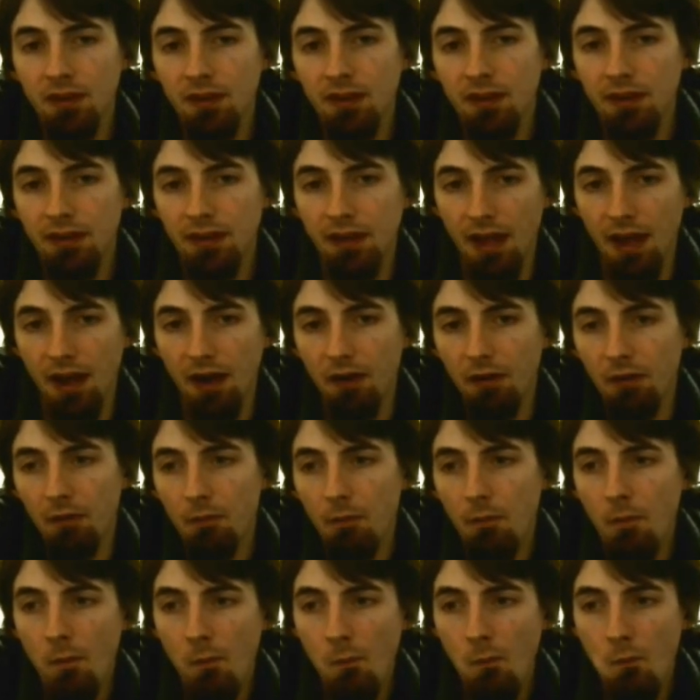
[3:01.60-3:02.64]
Now,
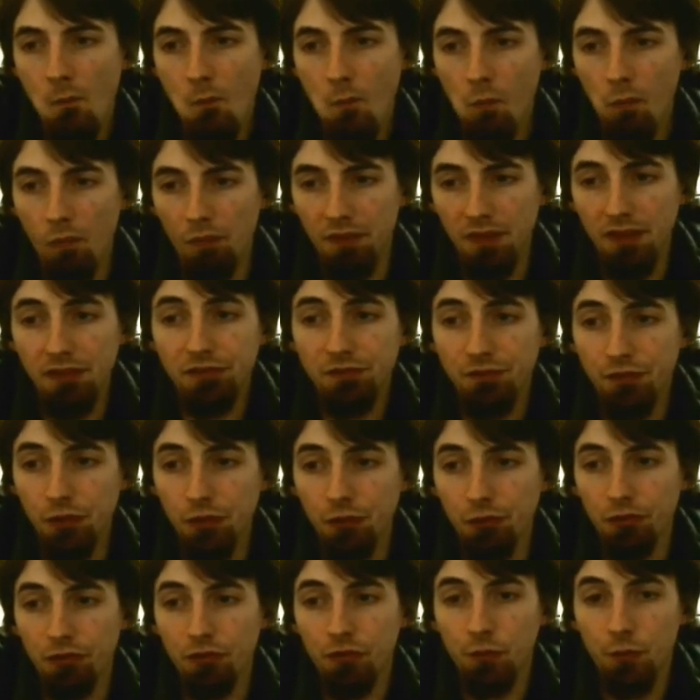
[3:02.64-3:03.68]
this
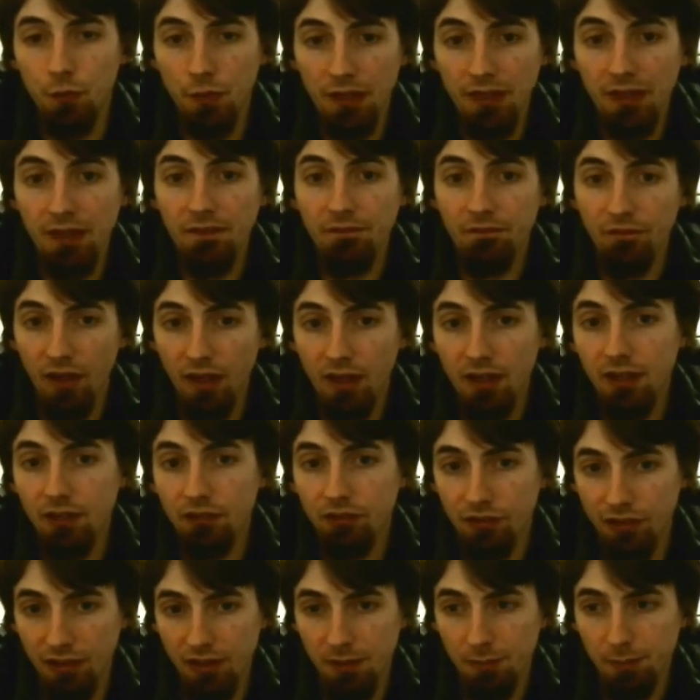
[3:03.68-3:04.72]
food is really fucking
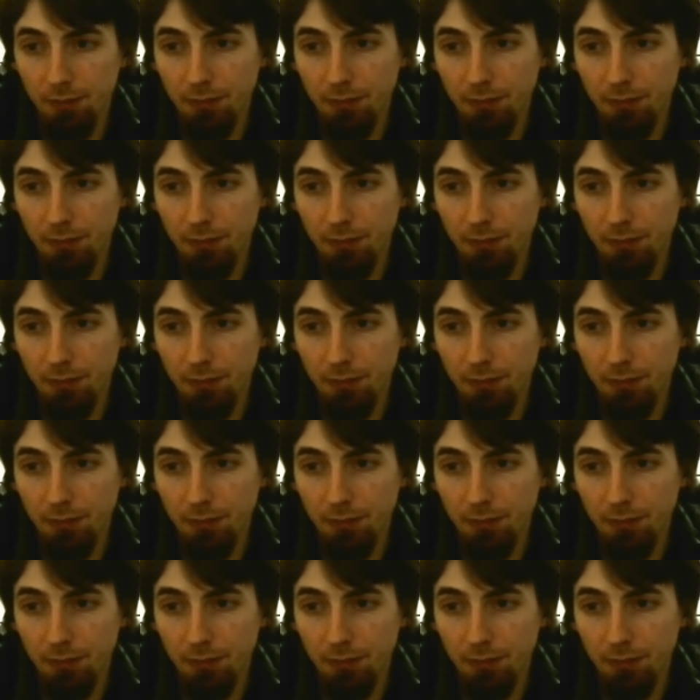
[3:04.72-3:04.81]
cheap.